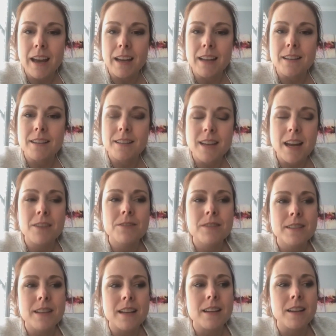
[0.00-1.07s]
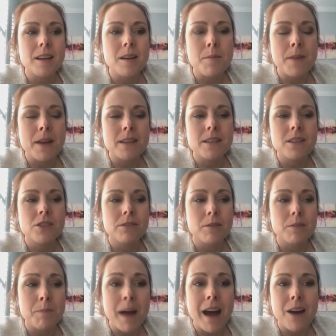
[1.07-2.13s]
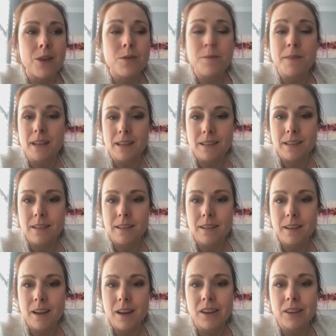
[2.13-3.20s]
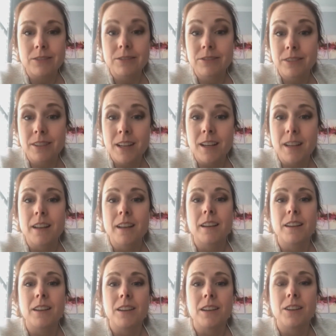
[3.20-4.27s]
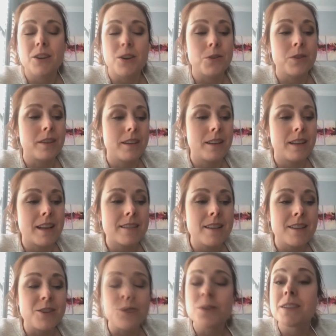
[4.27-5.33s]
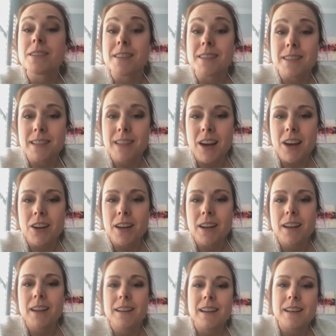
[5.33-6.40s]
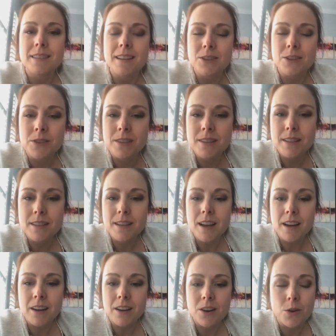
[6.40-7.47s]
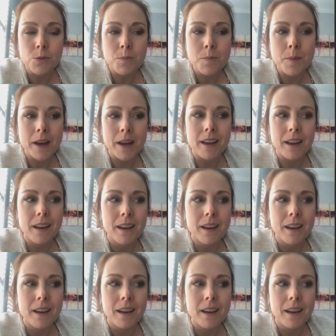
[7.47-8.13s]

And instead of sending a message of empowerment of, you know, yes, I know this is scary. Yes, I know this is the unknown, but